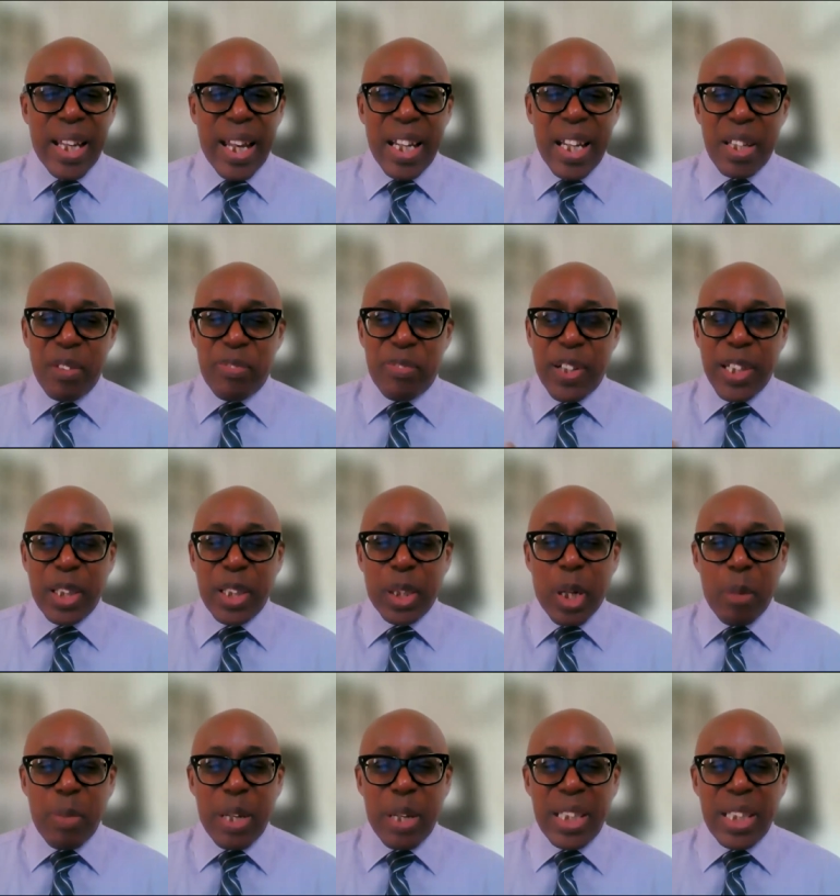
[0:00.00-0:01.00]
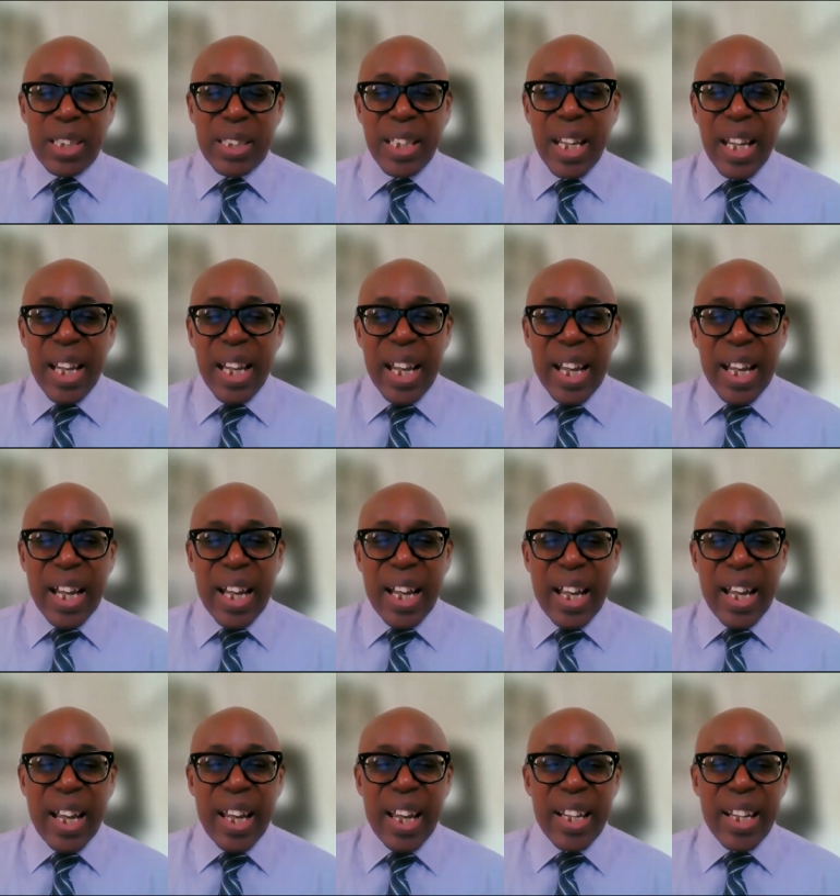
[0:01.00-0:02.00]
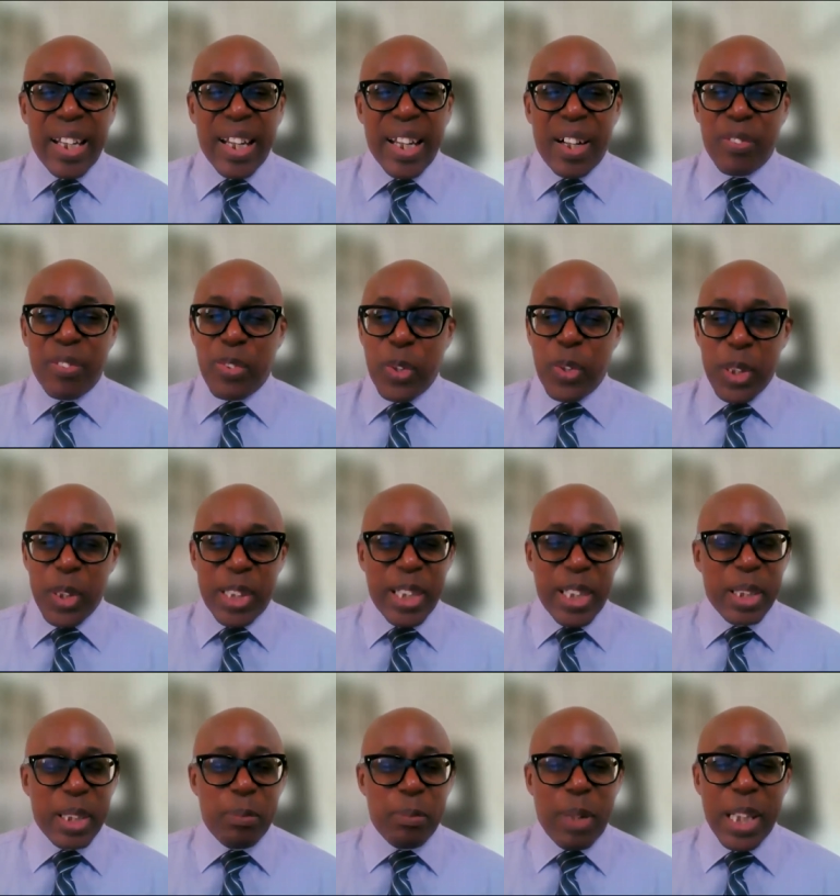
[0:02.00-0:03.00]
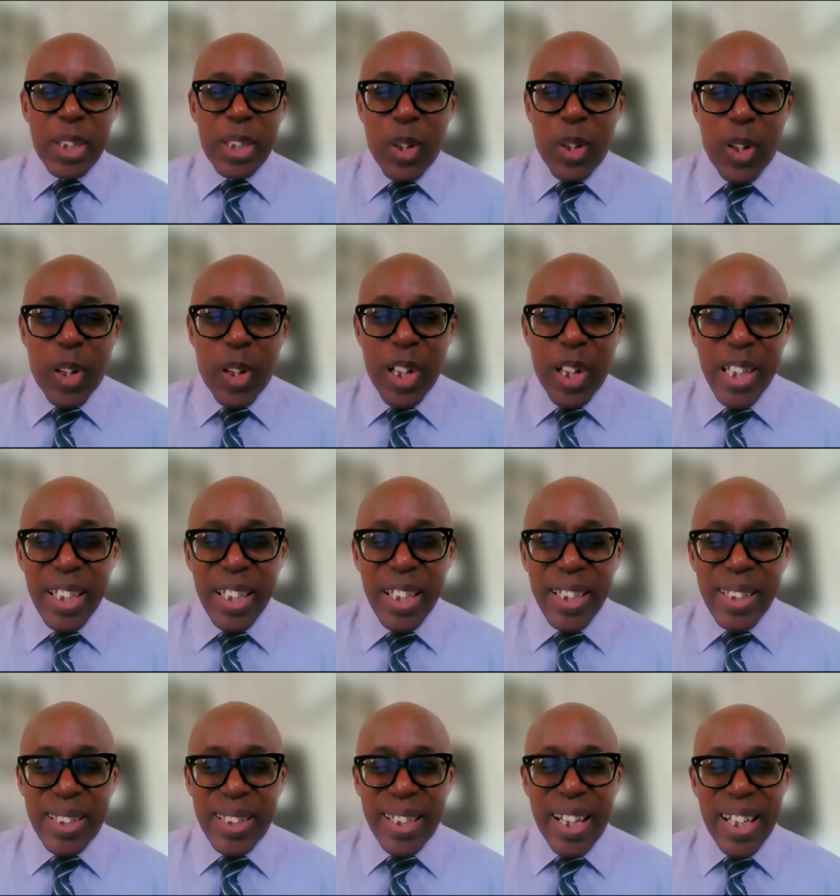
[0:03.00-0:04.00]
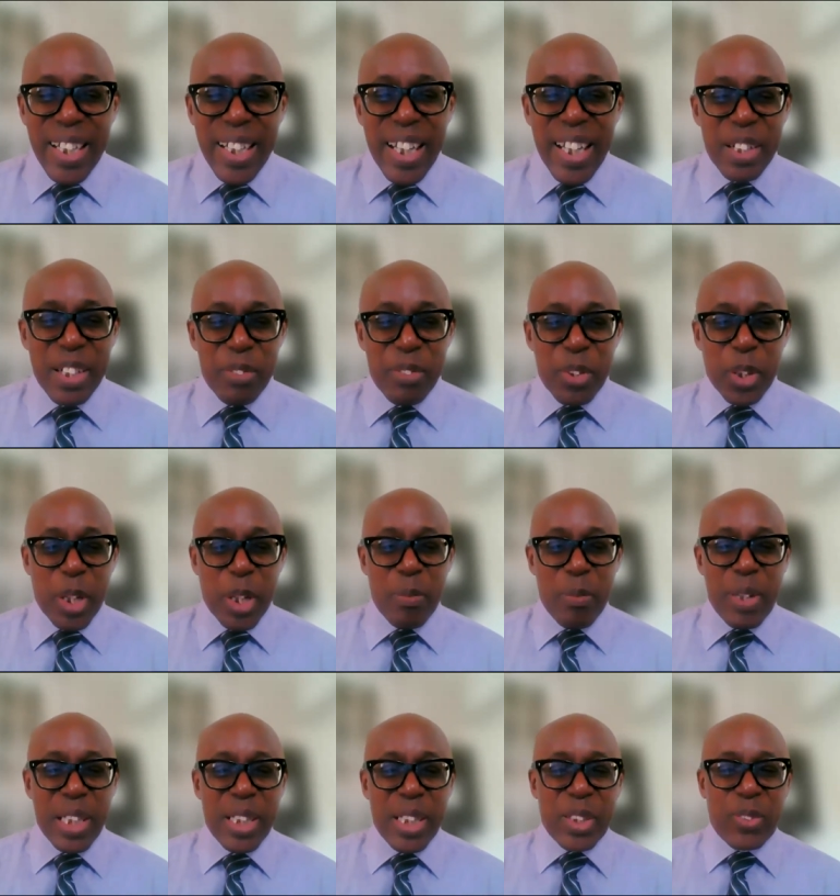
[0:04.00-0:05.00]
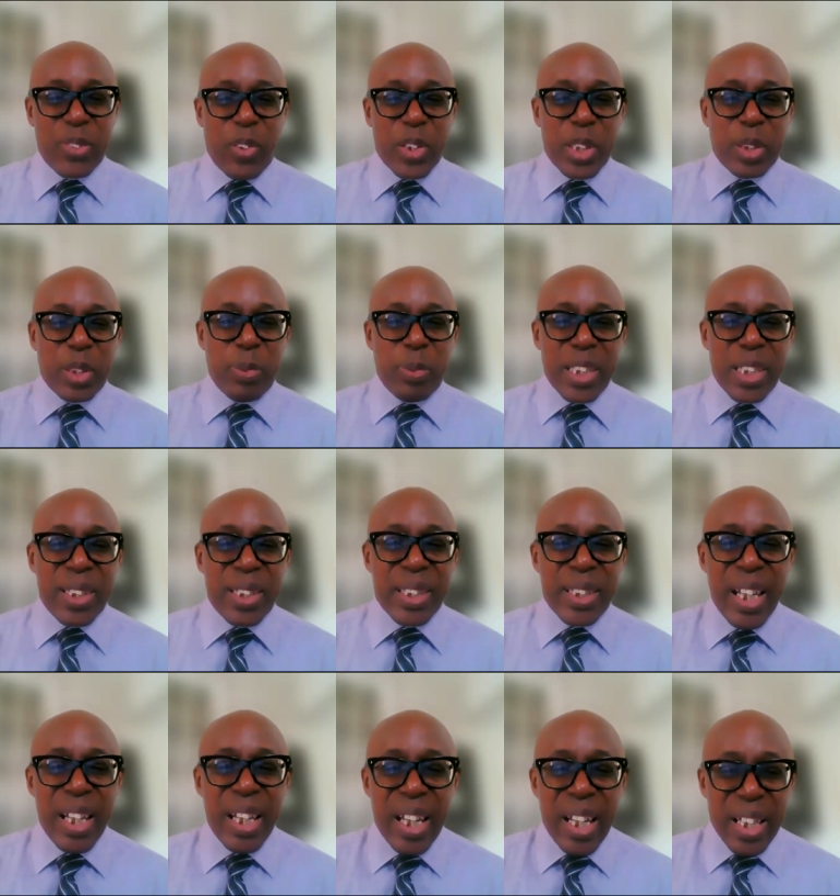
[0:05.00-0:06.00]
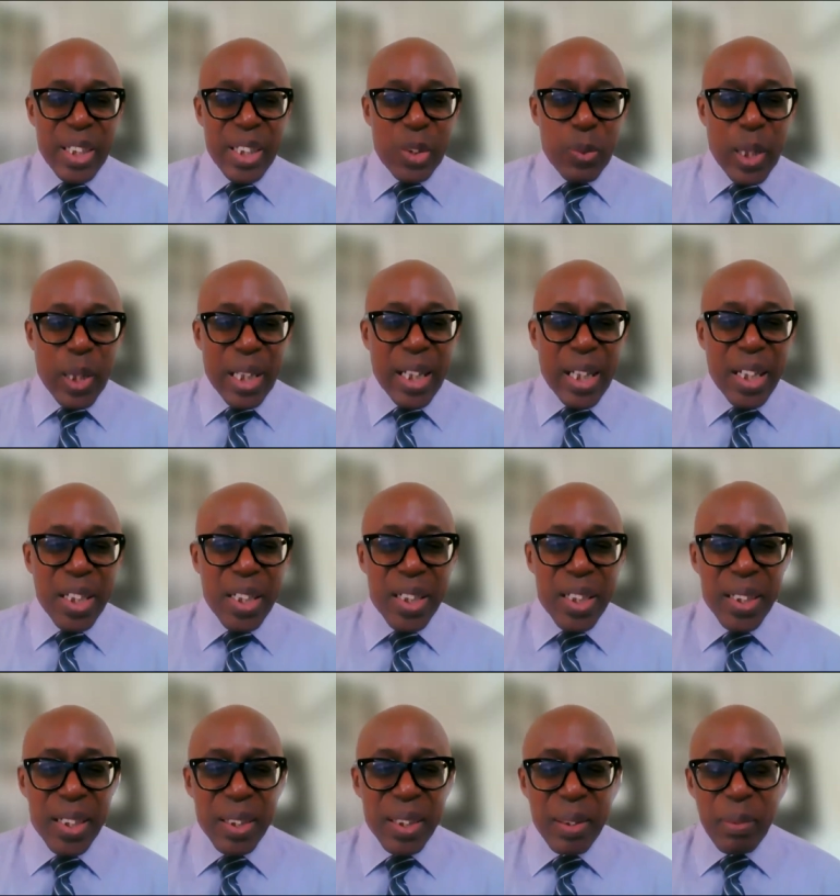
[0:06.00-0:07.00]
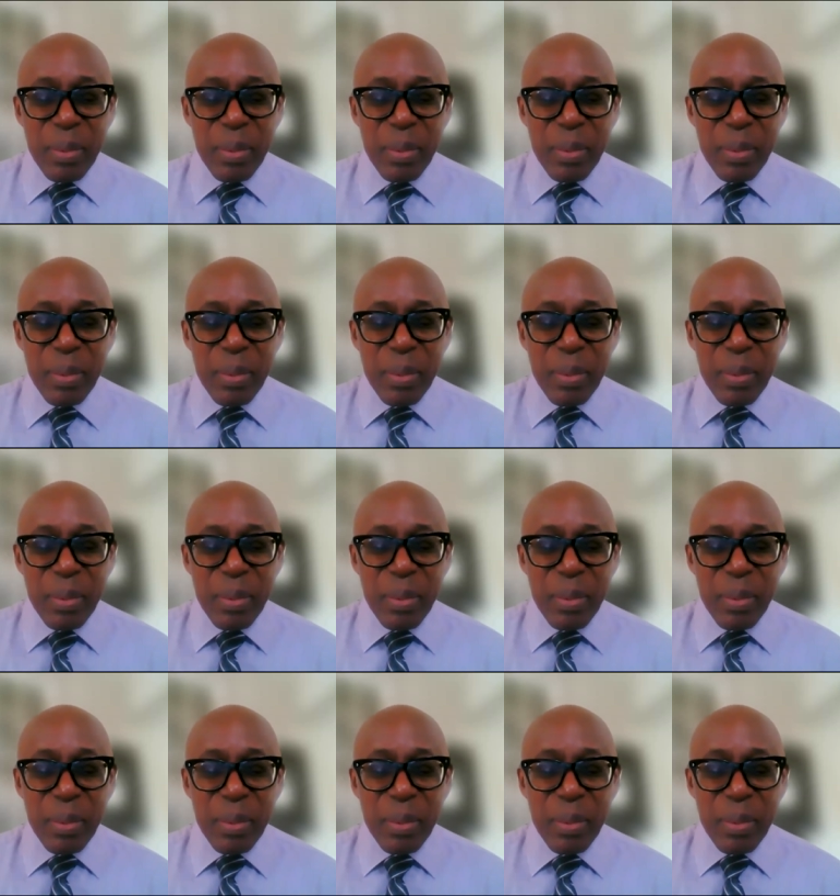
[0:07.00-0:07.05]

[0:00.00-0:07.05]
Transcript: Any final comments? And of course, say goodbye to our audience at the end of your comments for us, please, as well, Aisha.